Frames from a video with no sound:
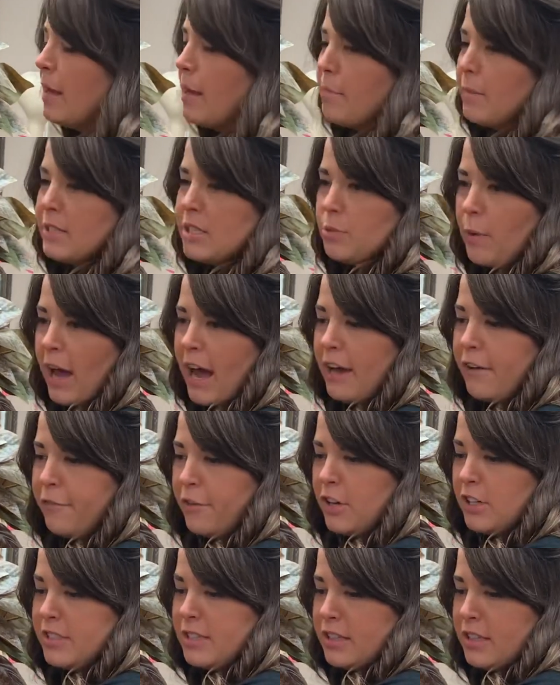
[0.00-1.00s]
my swag
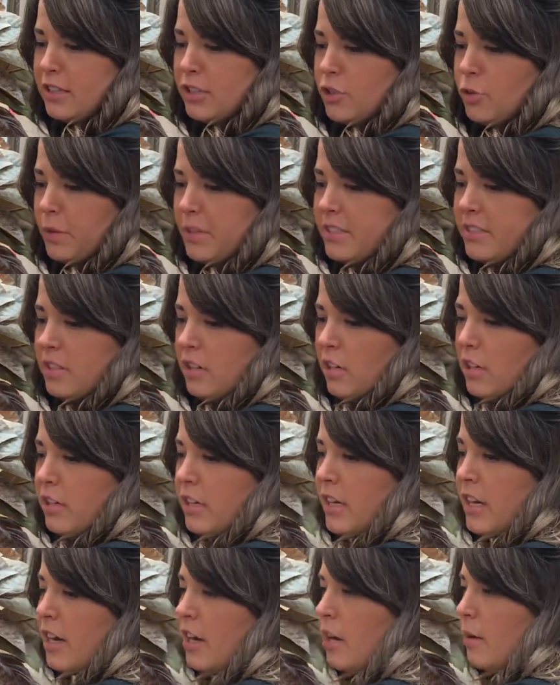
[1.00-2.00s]
first and then twist it
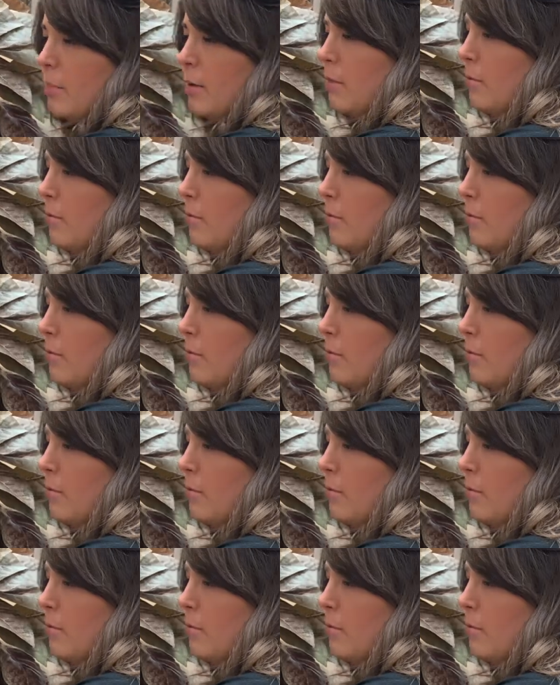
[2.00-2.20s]
onto here. I'm going to